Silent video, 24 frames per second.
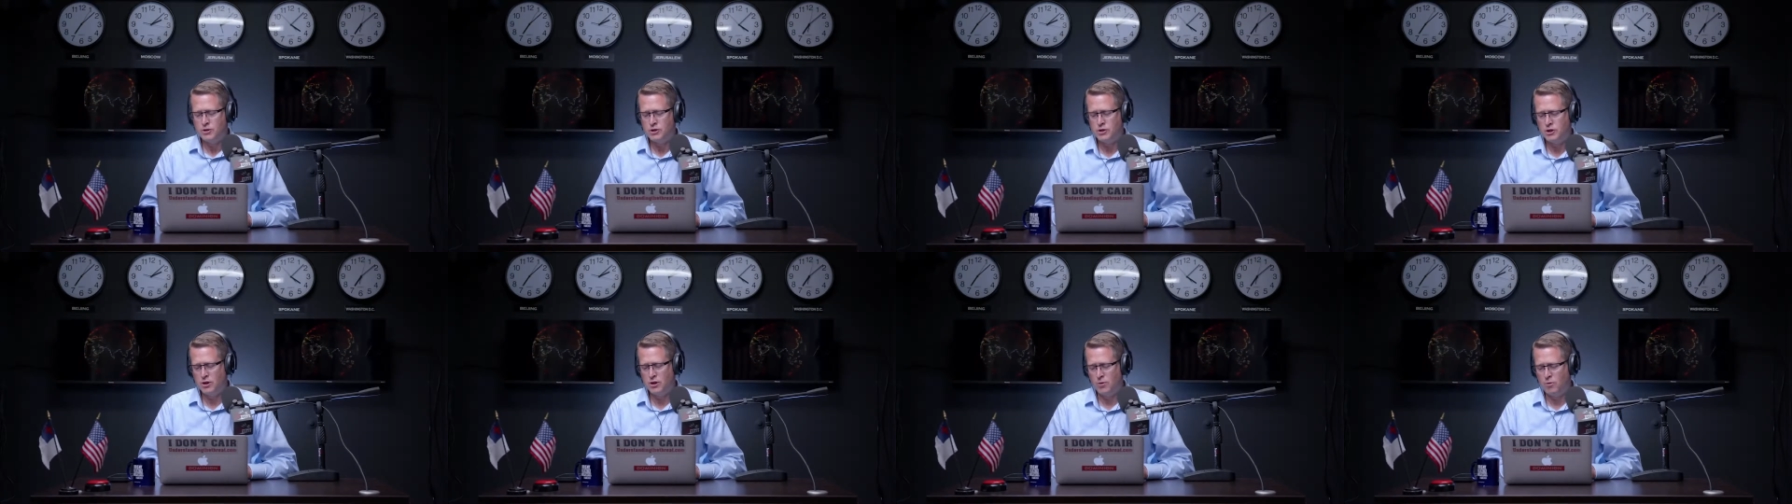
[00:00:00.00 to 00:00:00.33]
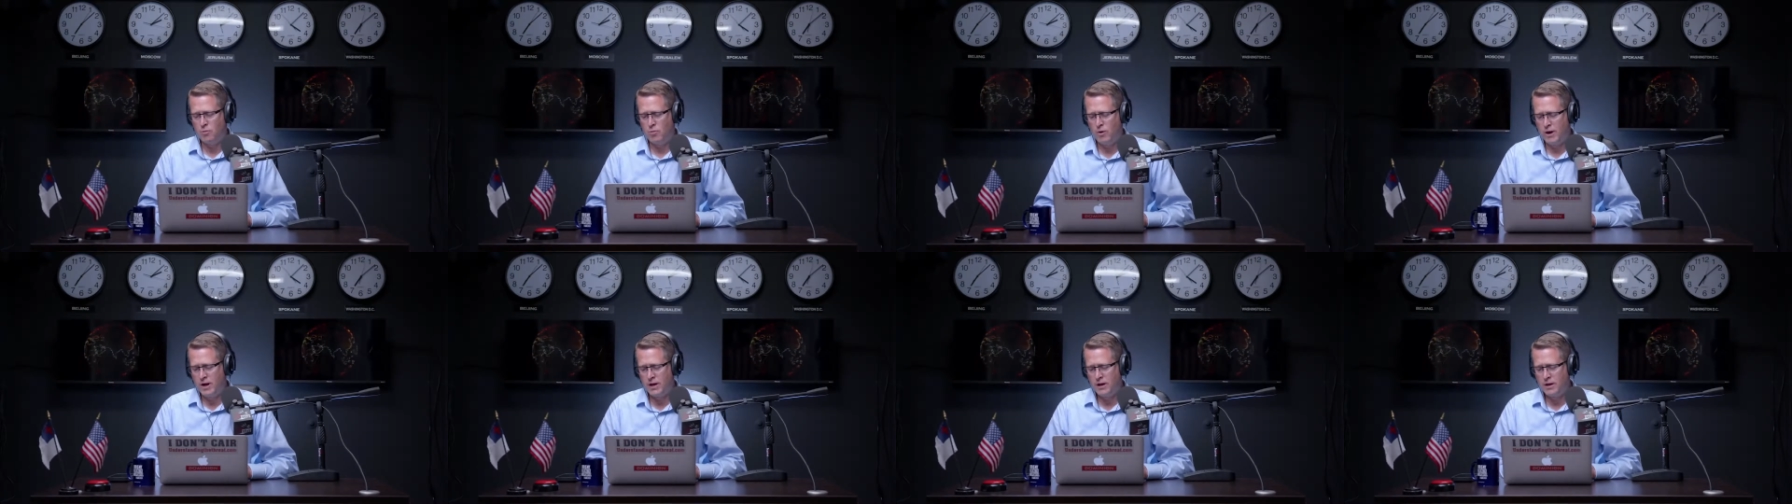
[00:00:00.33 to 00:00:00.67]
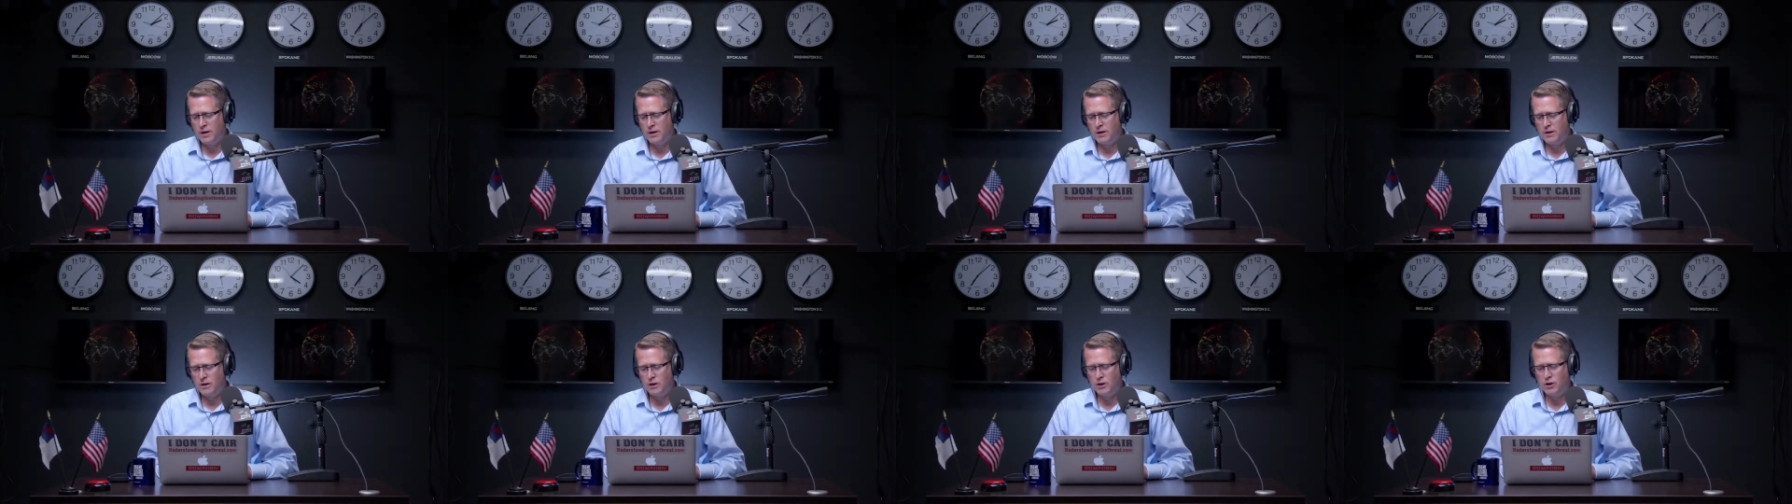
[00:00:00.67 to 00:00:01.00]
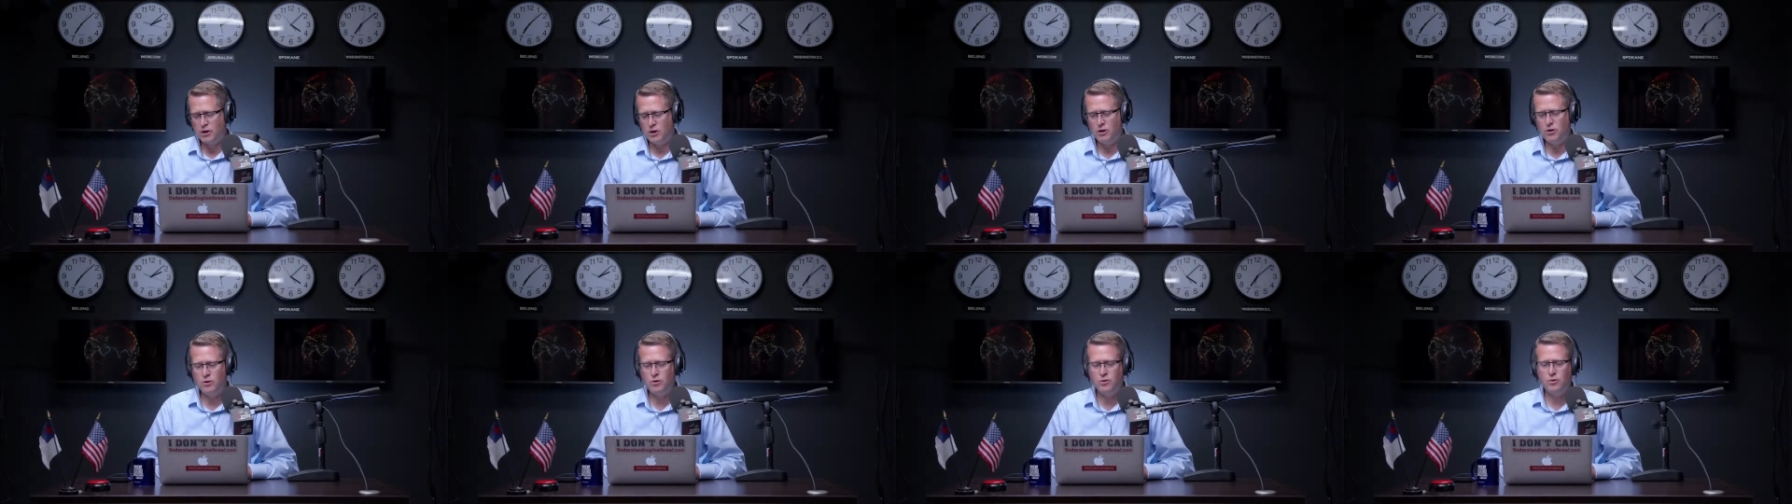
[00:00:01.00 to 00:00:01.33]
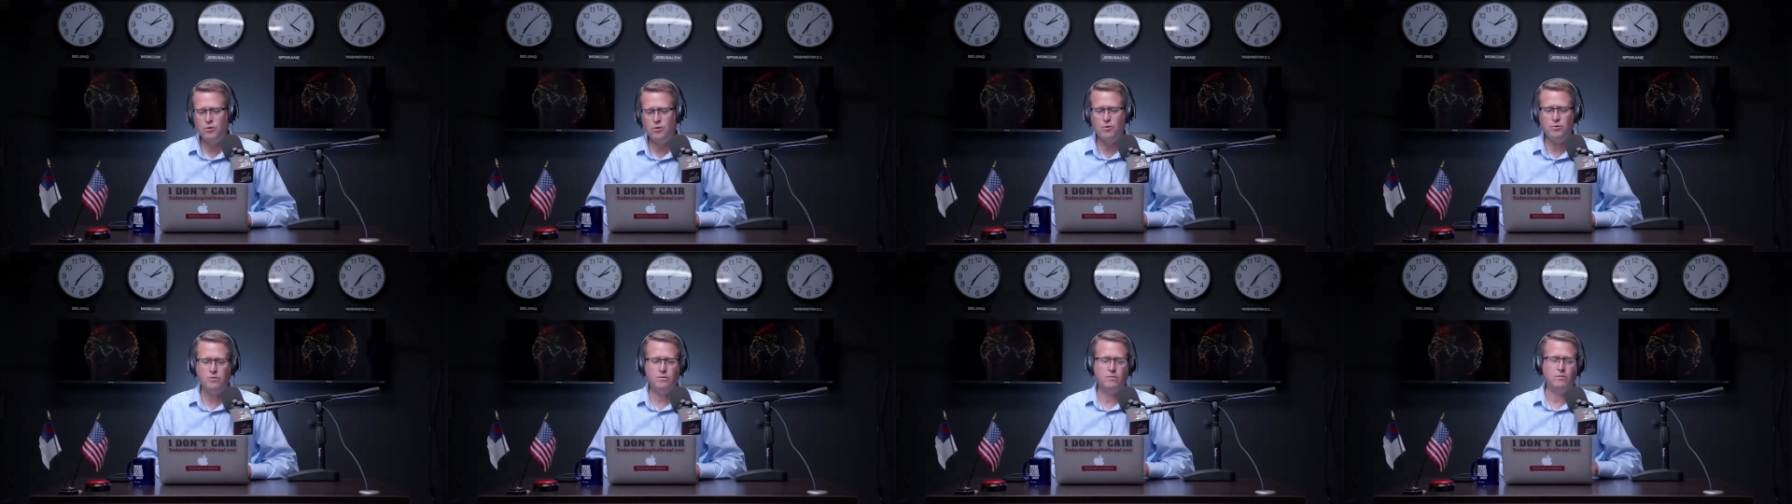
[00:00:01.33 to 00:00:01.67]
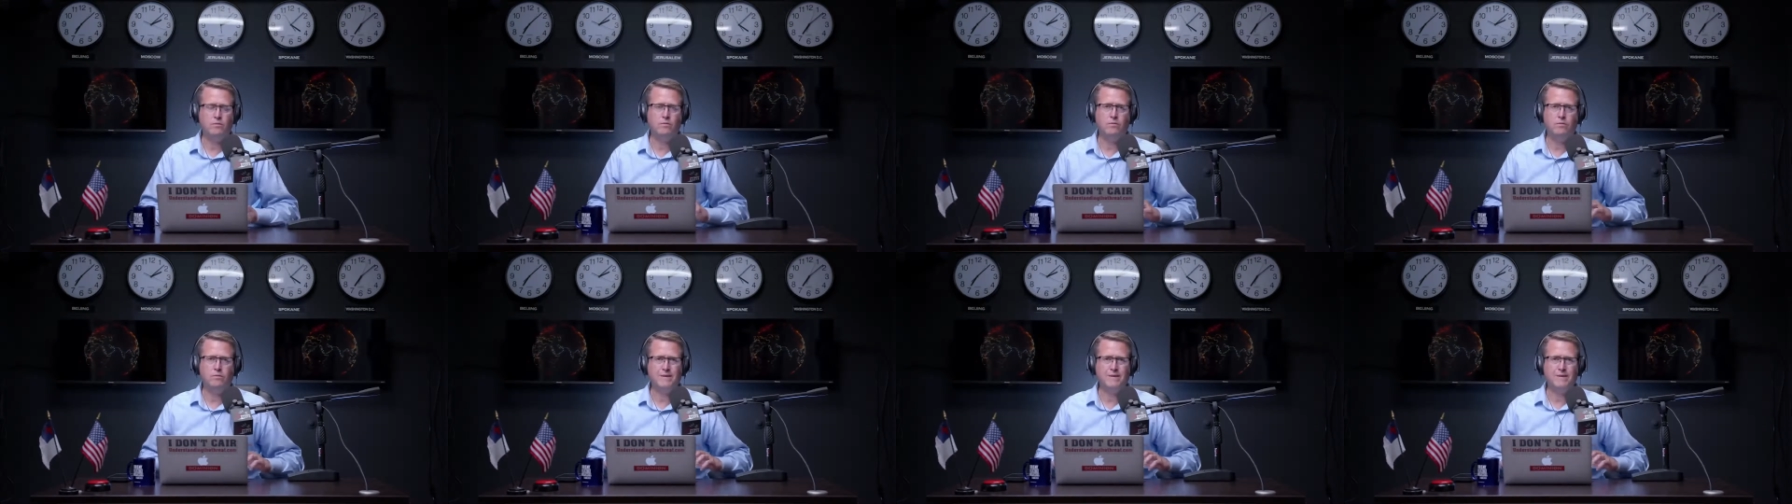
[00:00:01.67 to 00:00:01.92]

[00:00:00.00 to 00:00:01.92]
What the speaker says: So when you